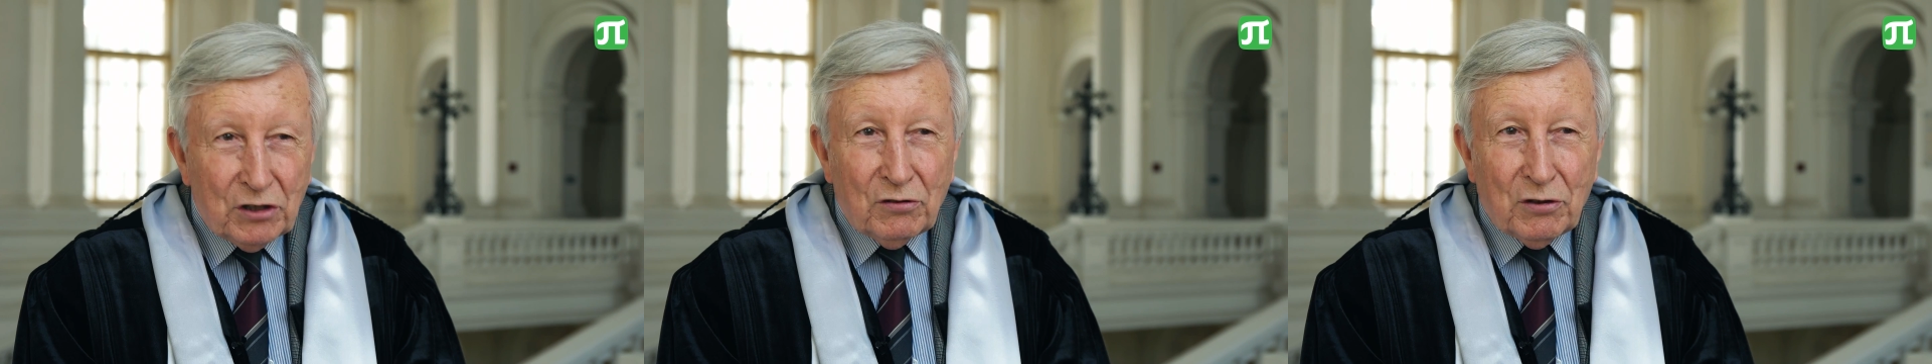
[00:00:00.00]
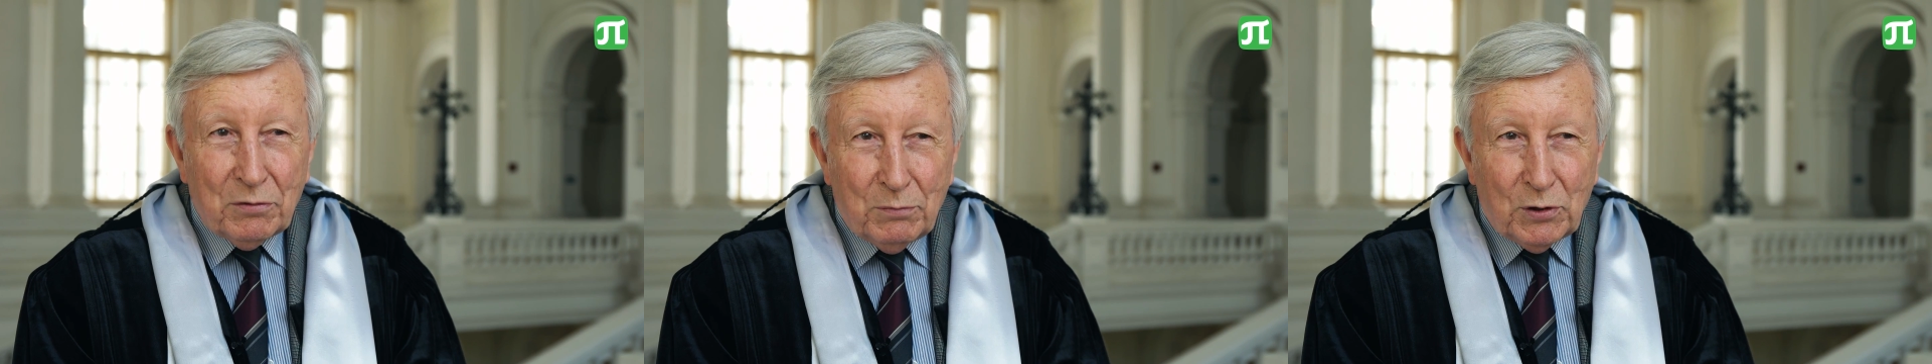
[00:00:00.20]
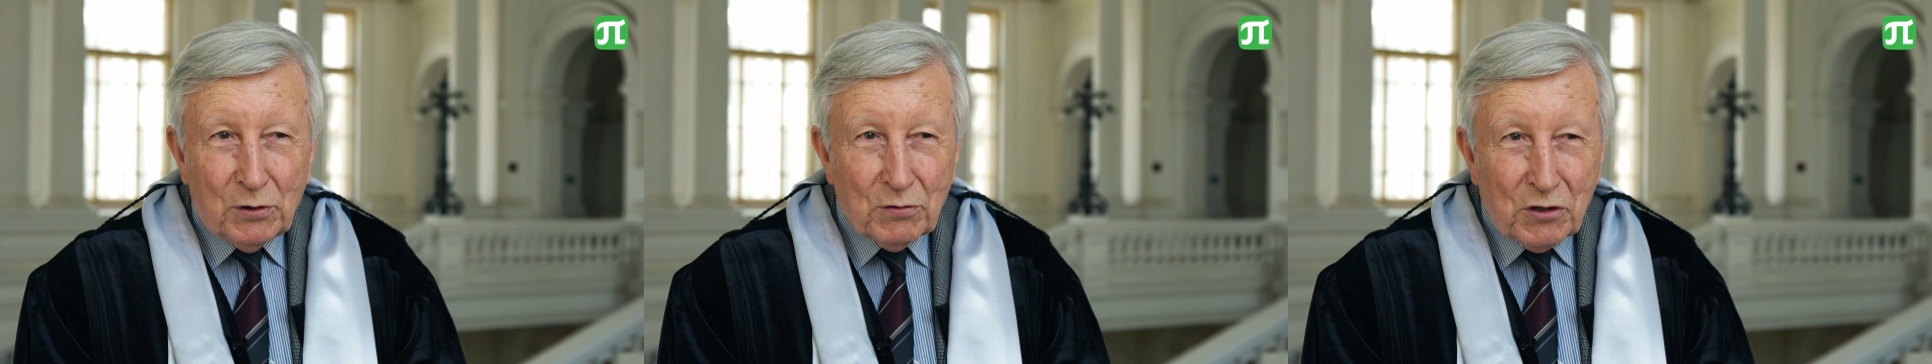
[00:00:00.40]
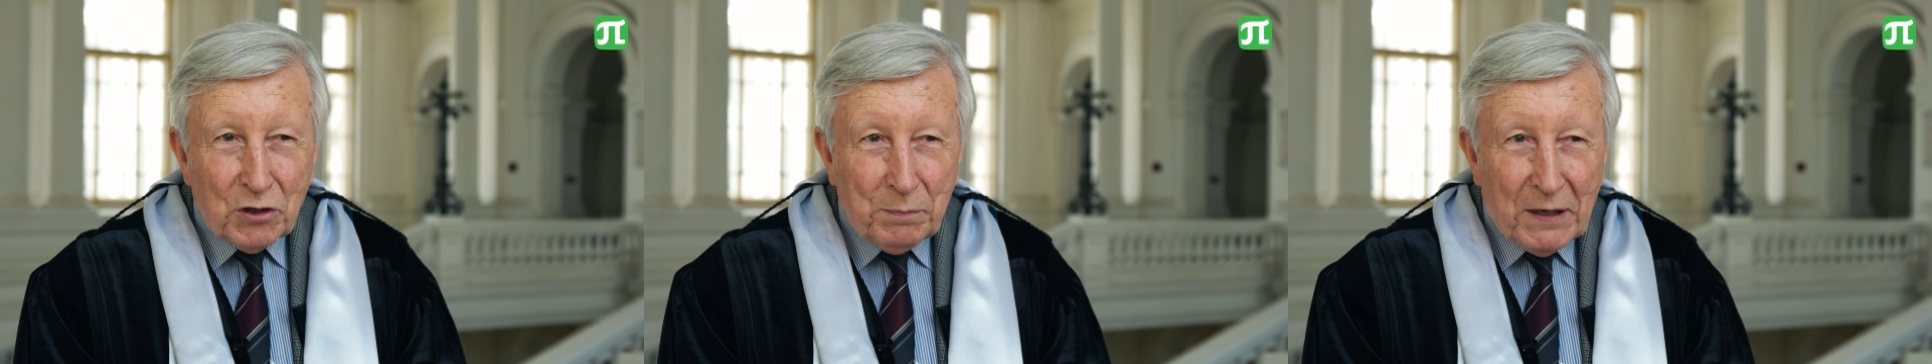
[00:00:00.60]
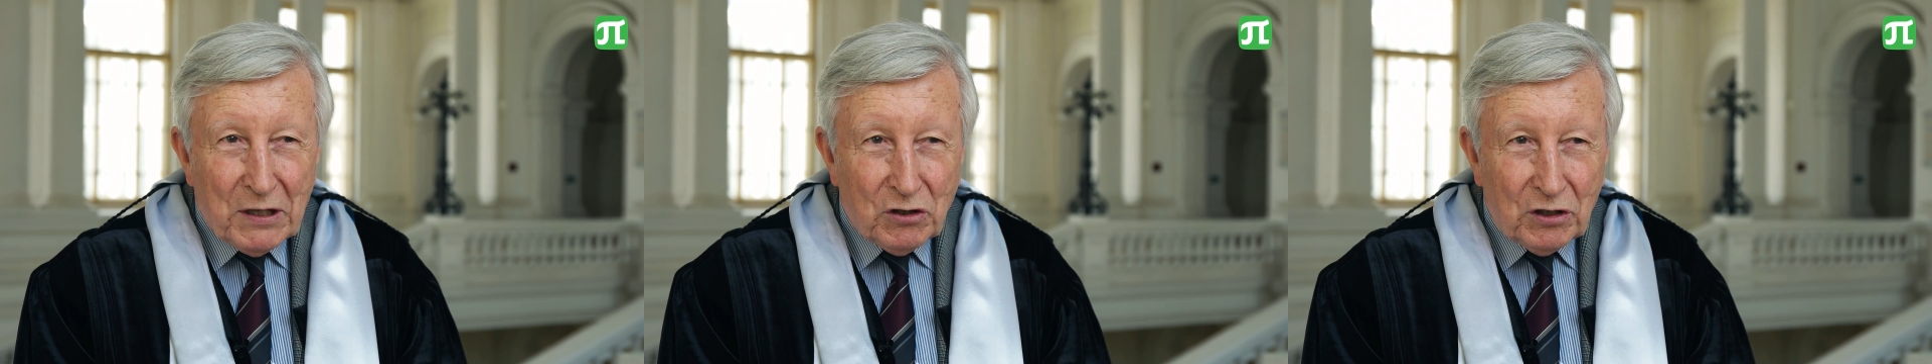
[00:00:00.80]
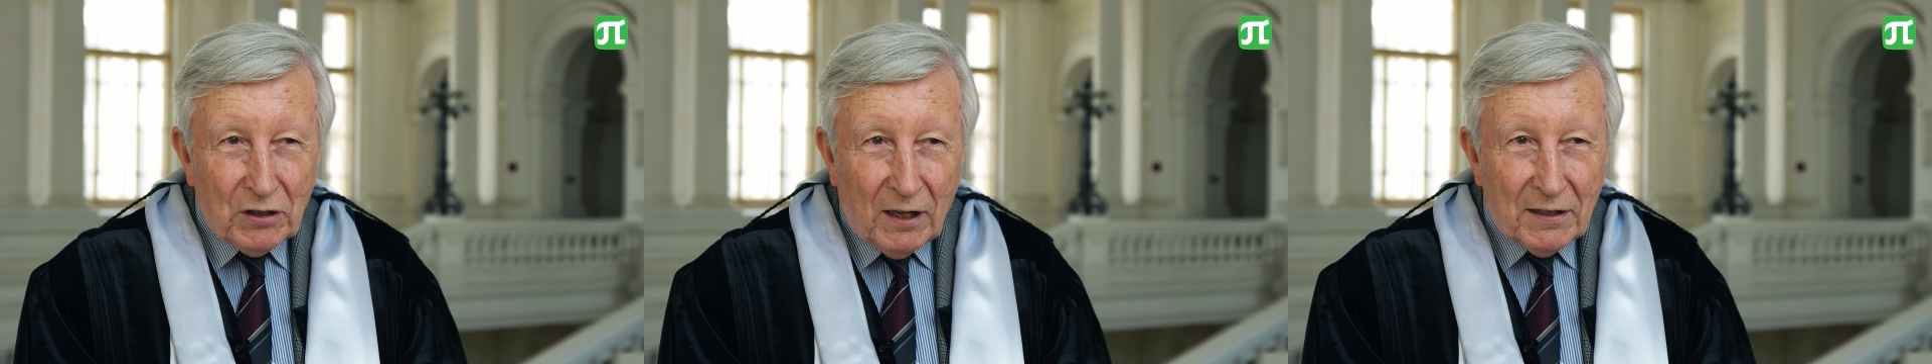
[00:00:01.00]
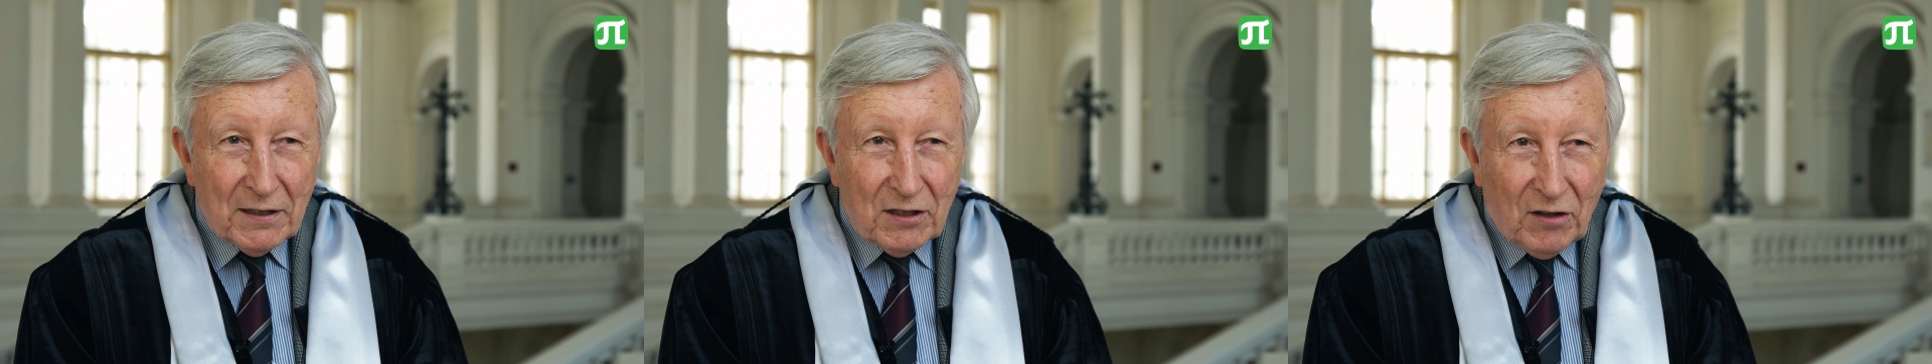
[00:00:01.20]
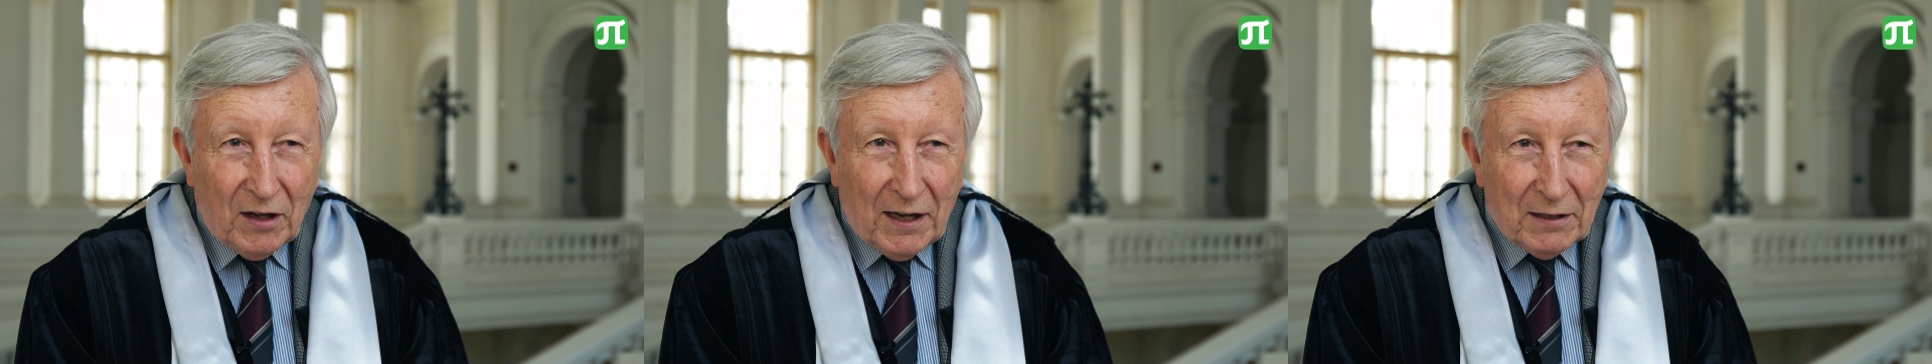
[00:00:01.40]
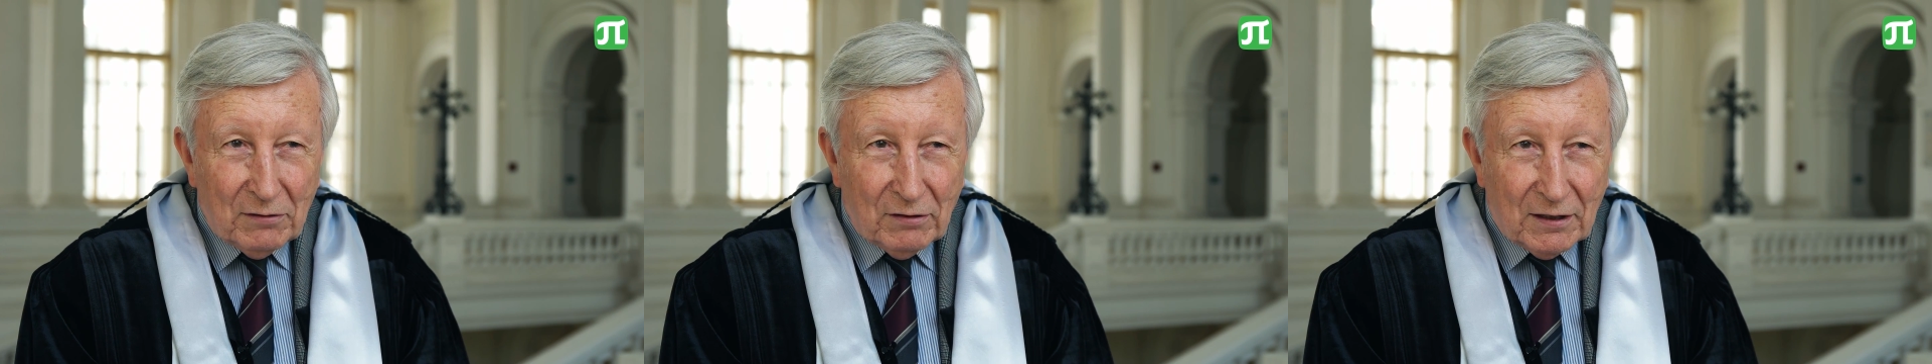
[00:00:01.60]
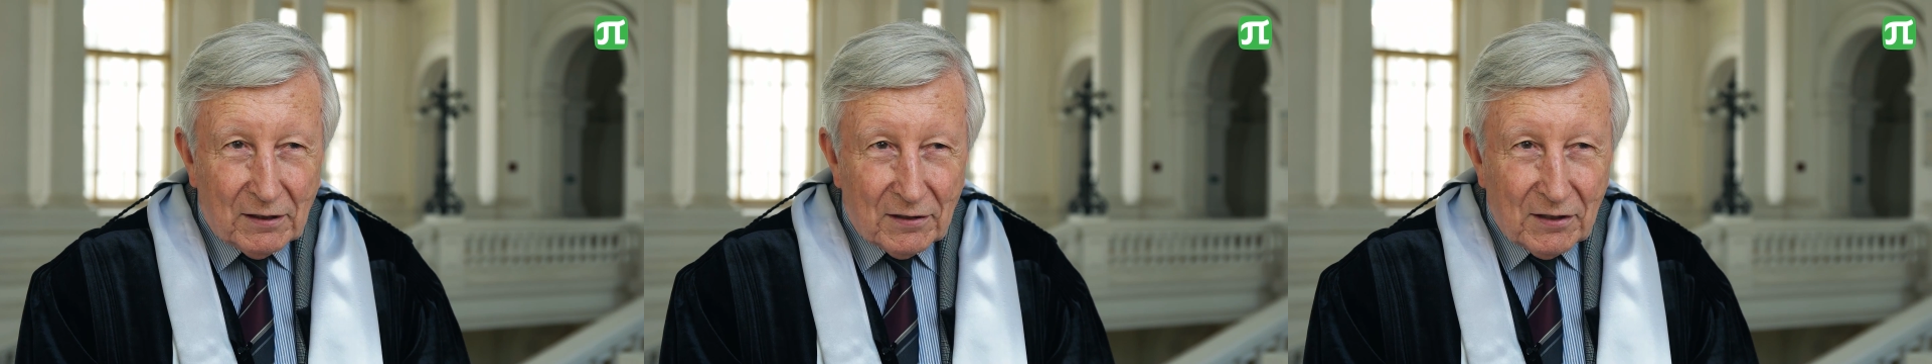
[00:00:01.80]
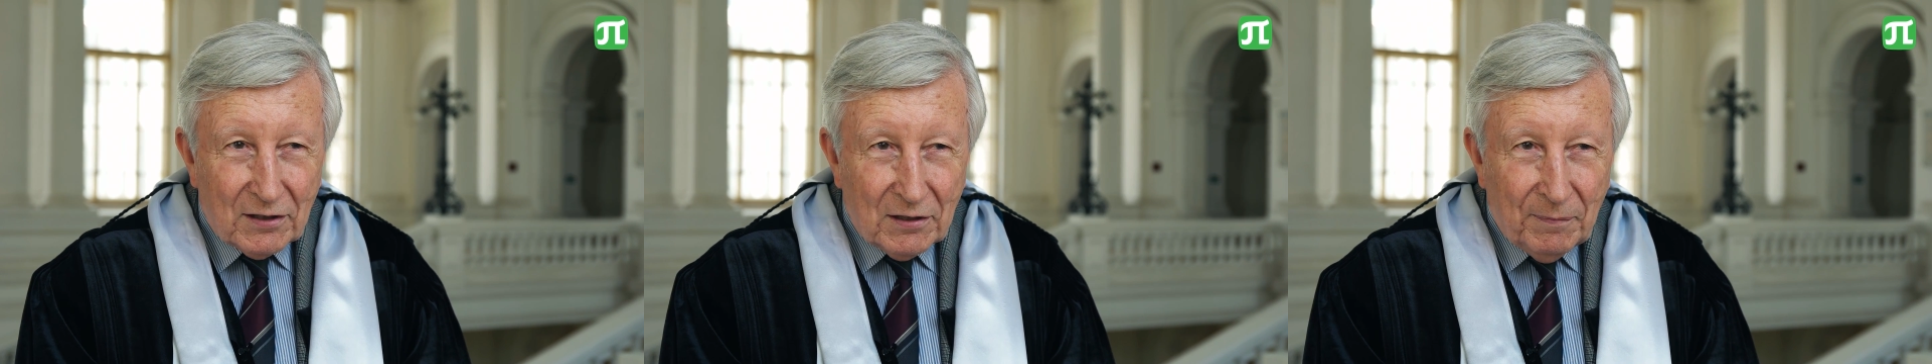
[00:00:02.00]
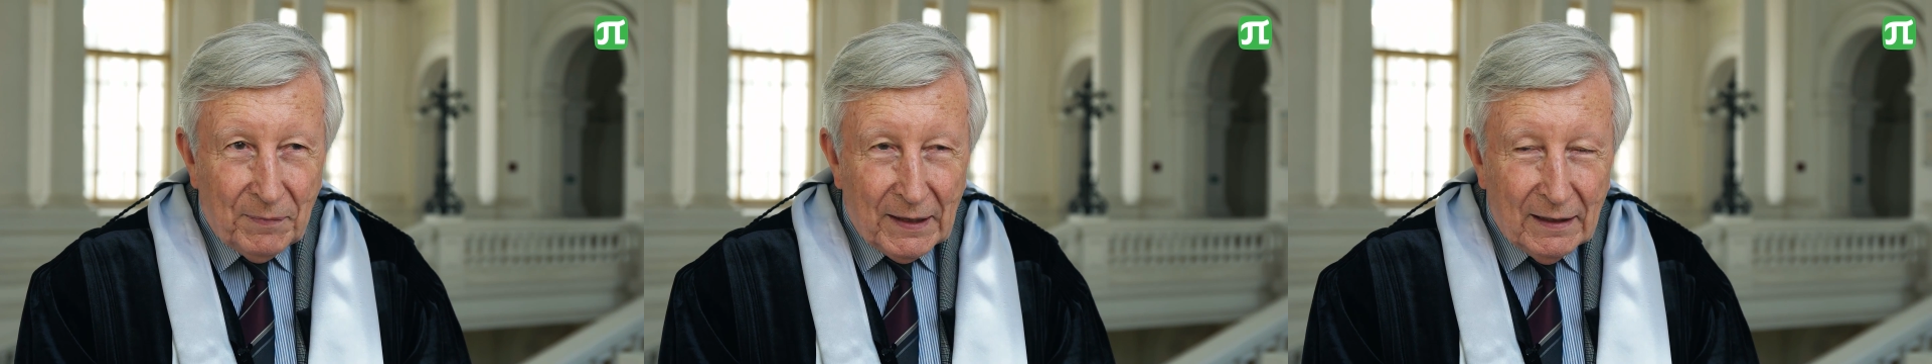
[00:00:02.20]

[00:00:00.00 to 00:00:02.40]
into more specialized areas.